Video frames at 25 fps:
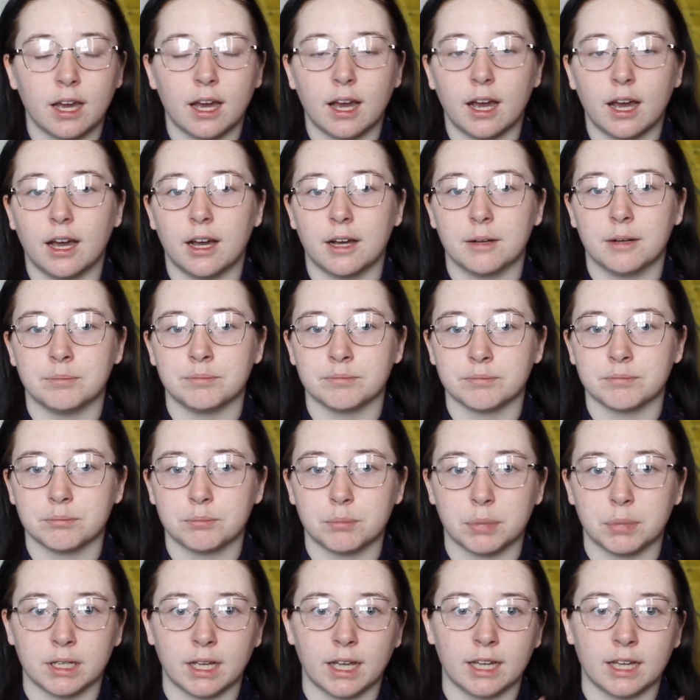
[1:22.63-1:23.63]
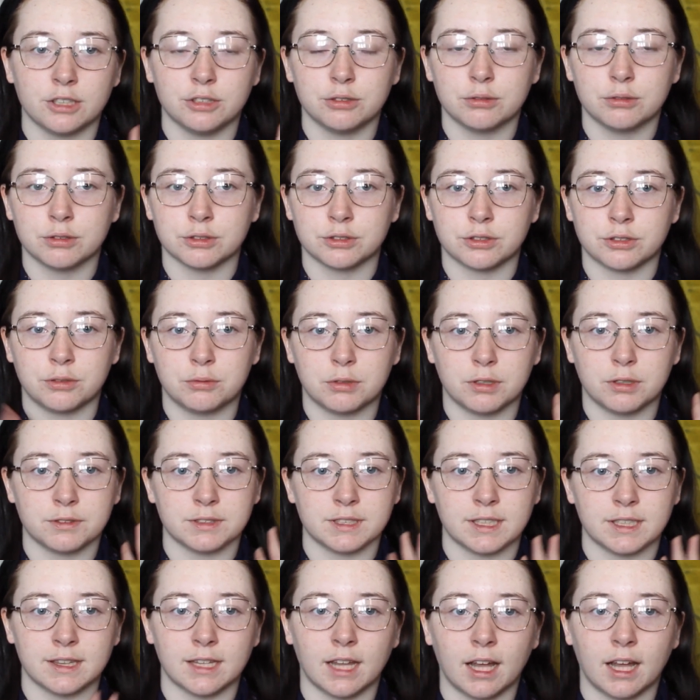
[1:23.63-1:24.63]
And you also would have
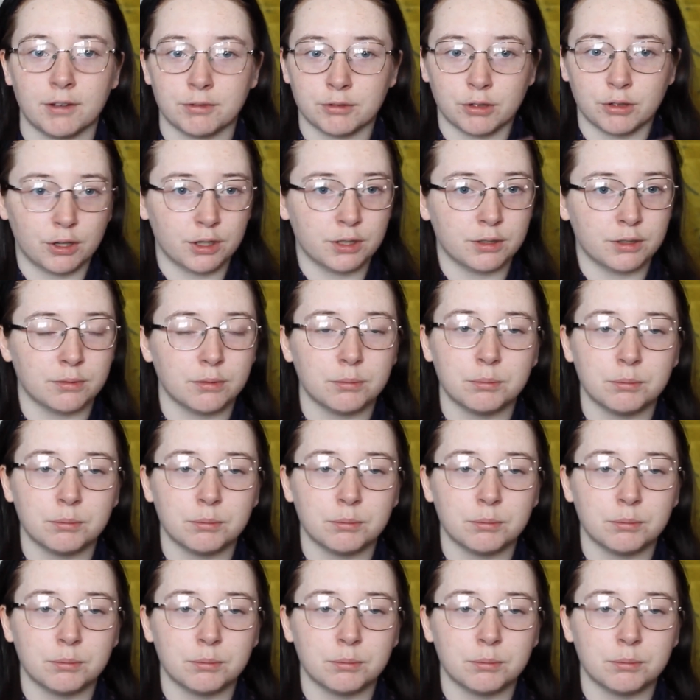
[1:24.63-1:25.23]
seen that I've gotten